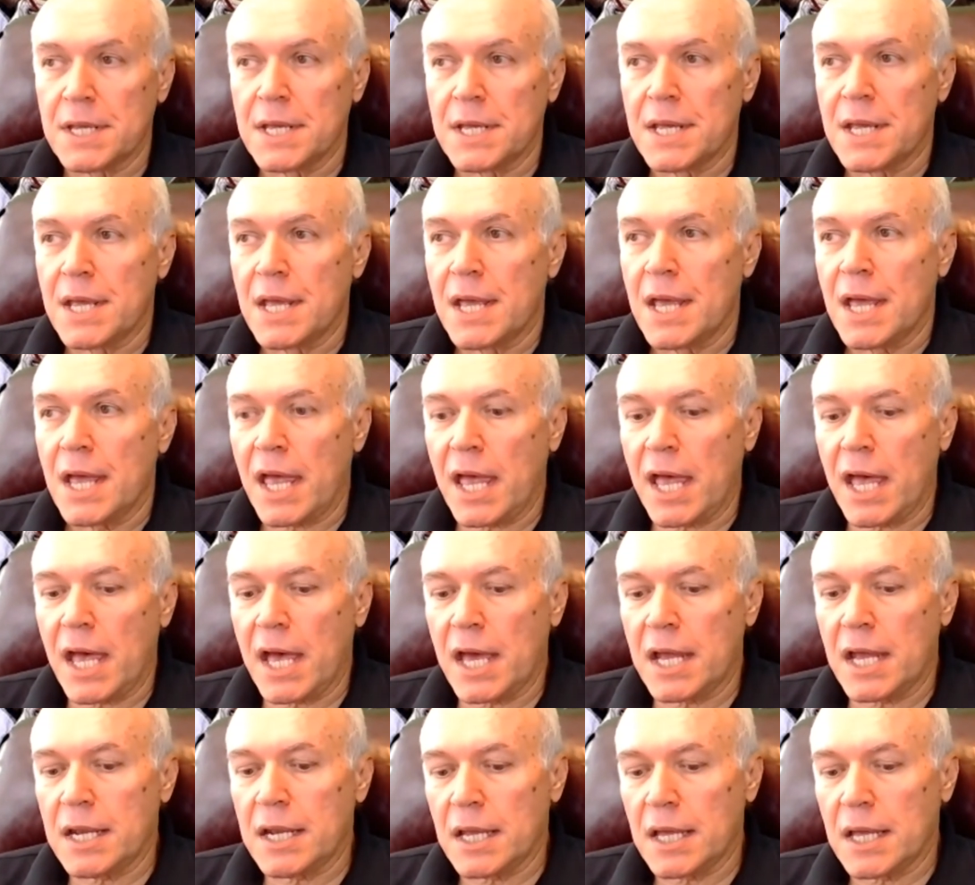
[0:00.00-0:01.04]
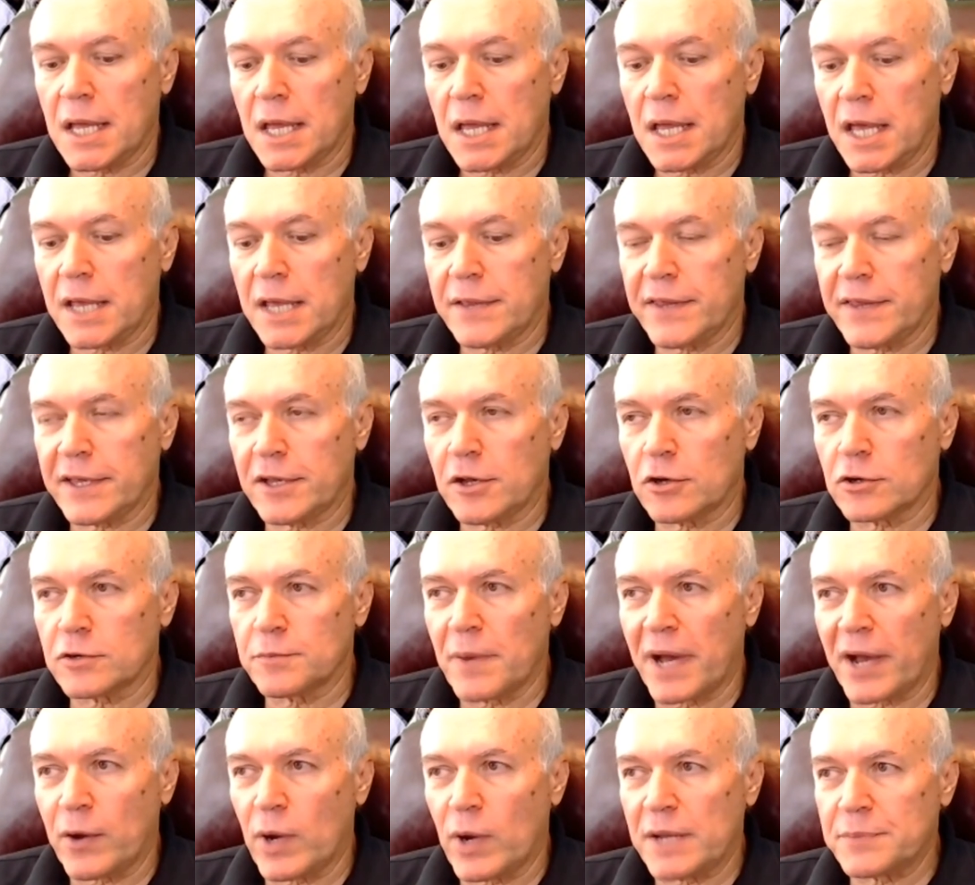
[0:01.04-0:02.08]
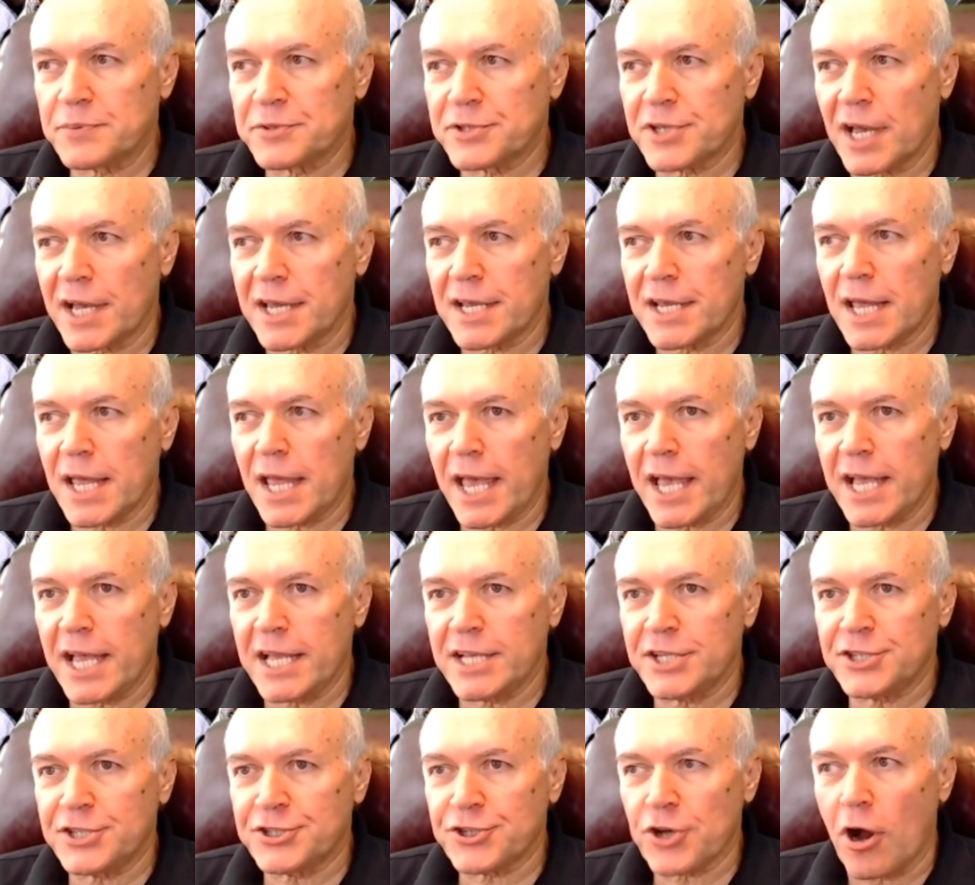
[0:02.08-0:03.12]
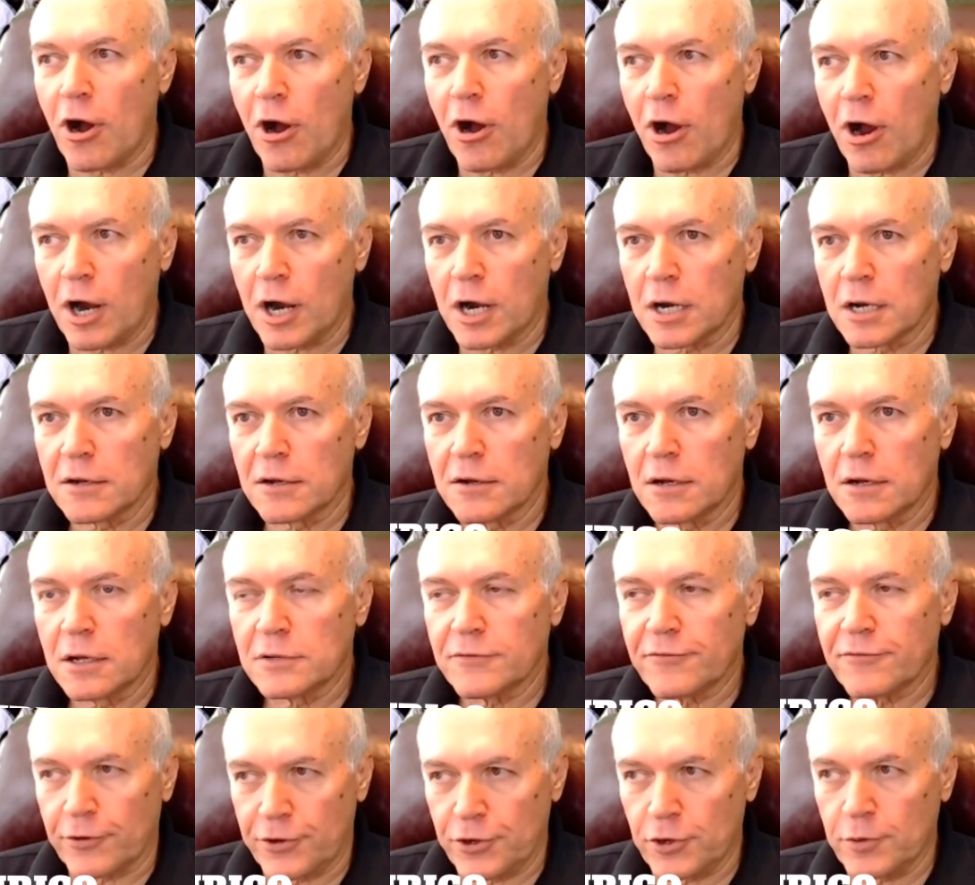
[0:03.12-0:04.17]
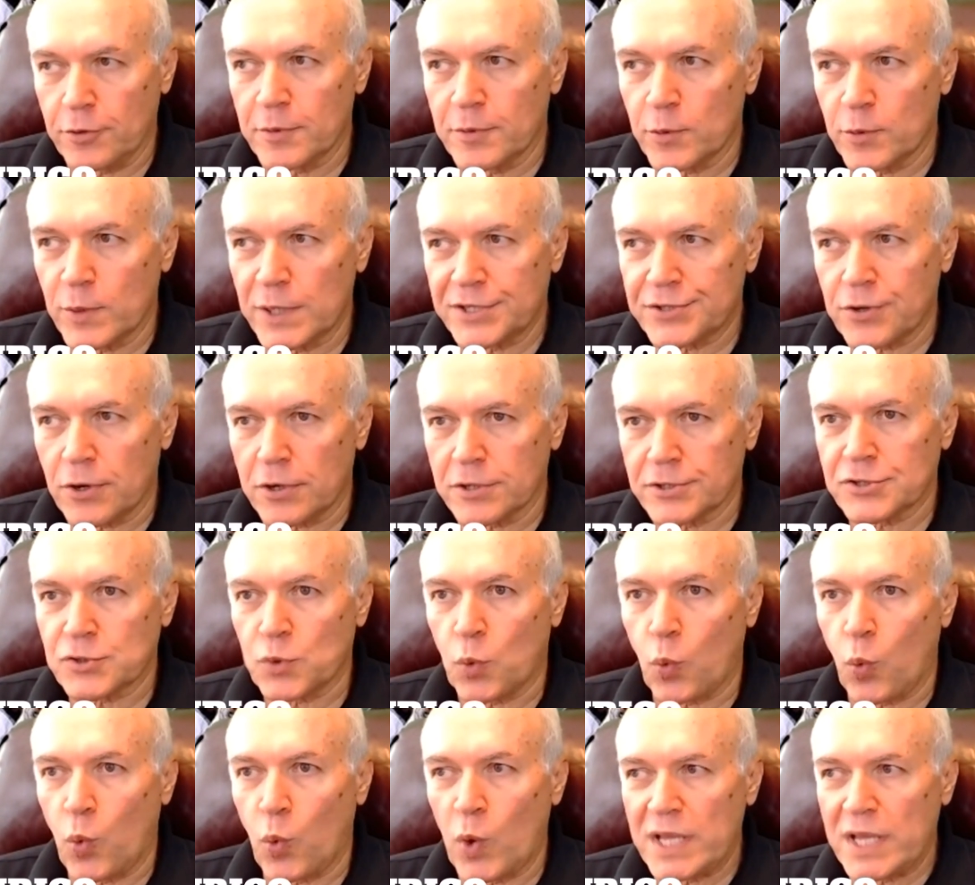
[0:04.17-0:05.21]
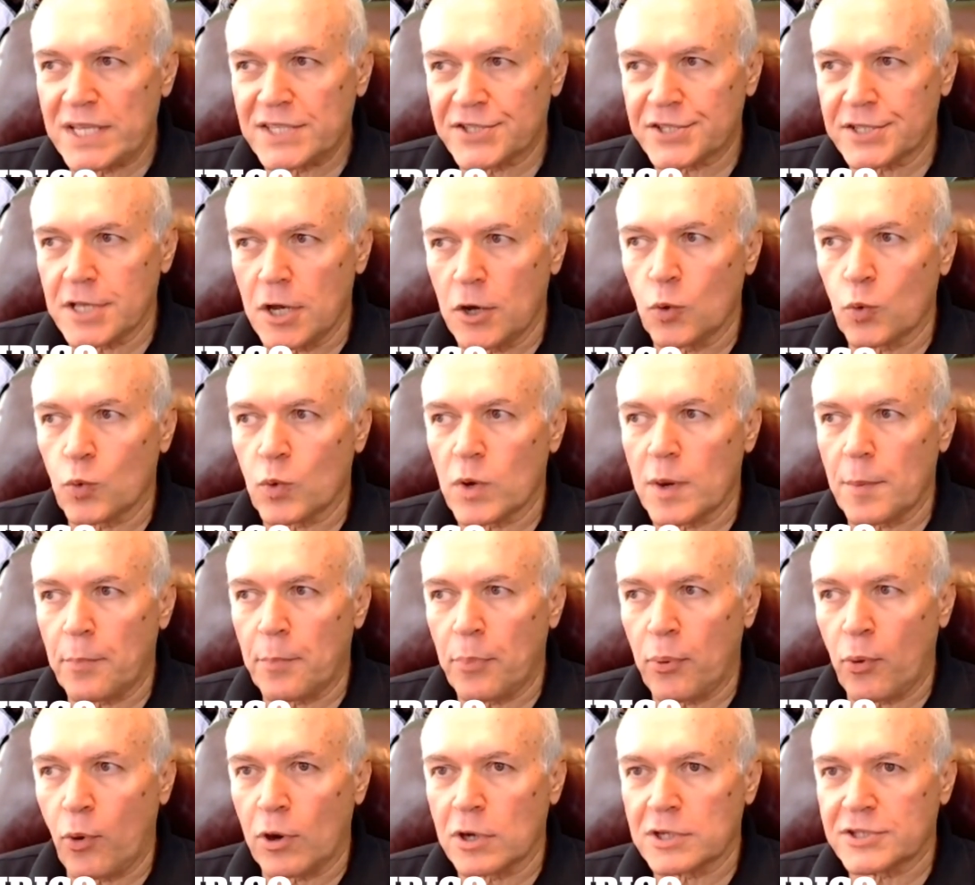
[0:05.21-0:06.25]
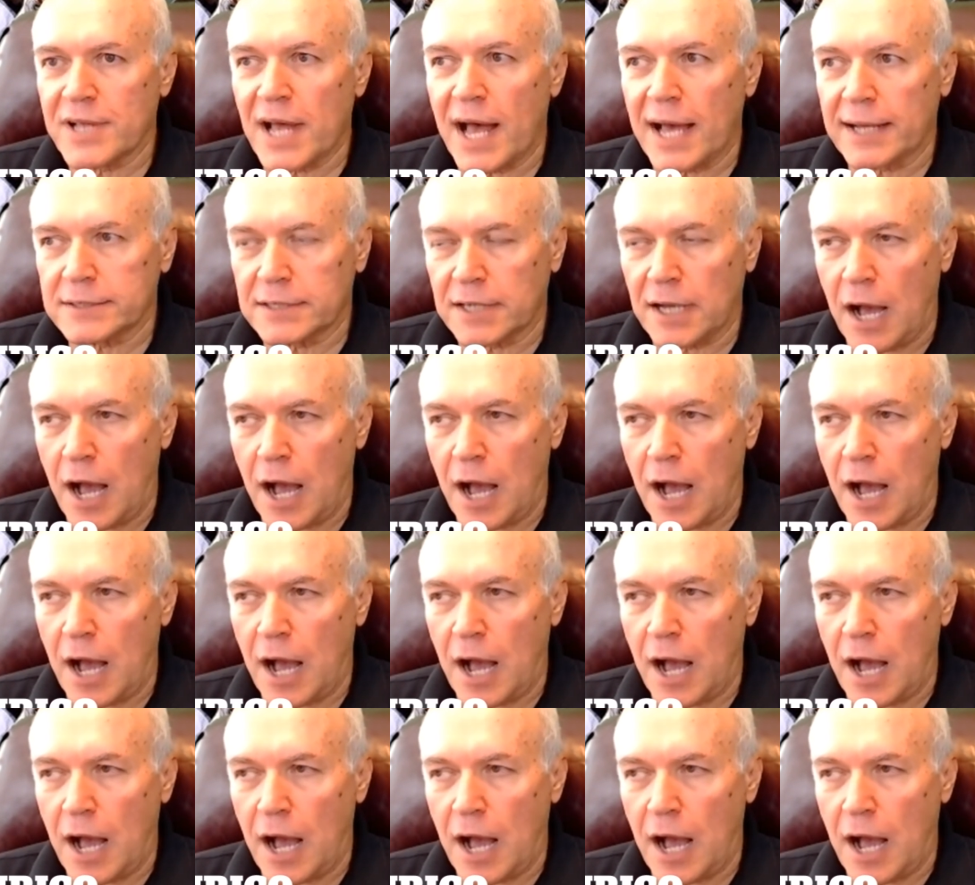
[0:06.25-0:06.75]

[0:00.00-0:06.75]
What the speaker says: and they go to my website, HR for Human Resources, winslowreports.com,